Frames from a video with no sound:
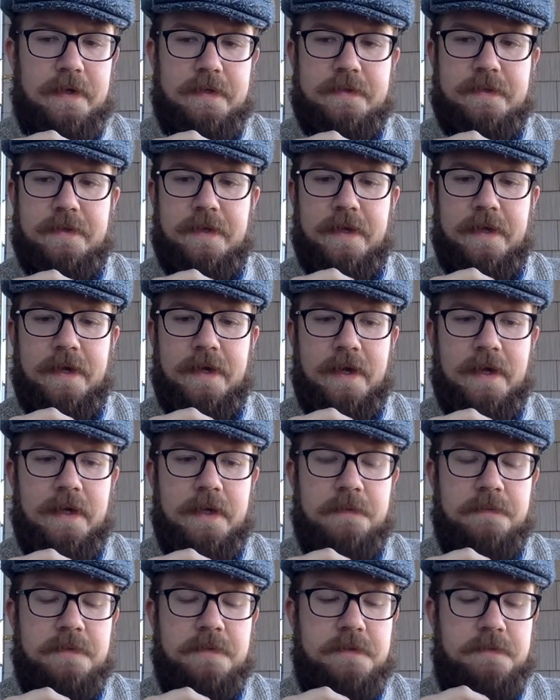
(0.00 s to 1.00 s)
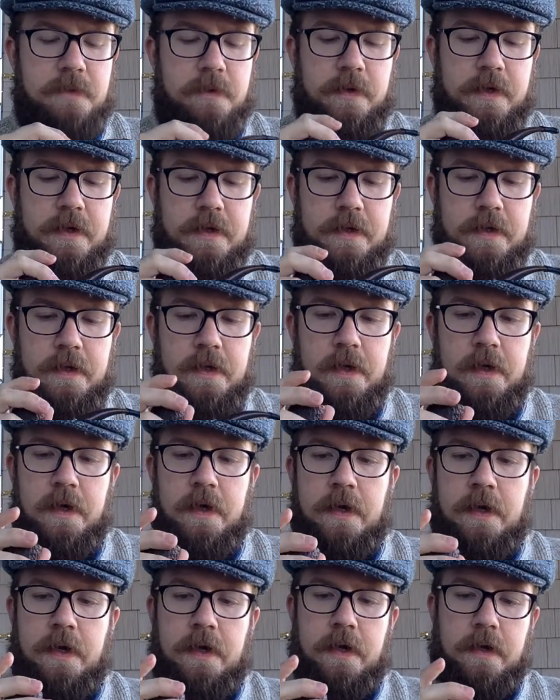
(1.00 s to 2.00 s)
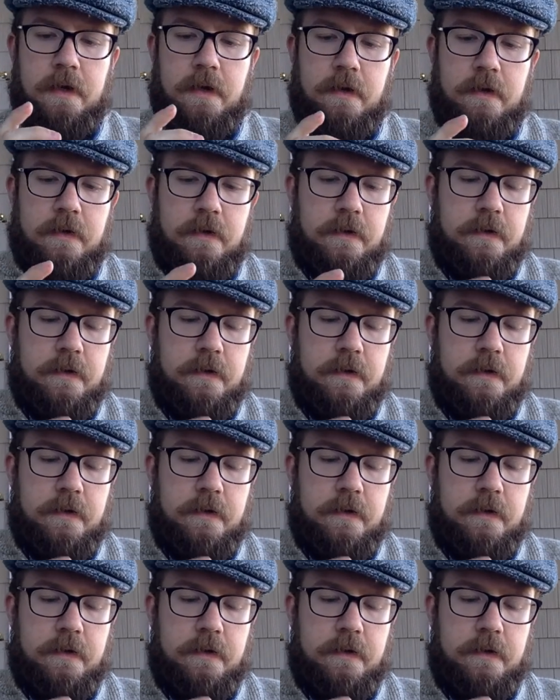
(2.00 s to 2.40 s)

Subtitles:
Today I am smoking, what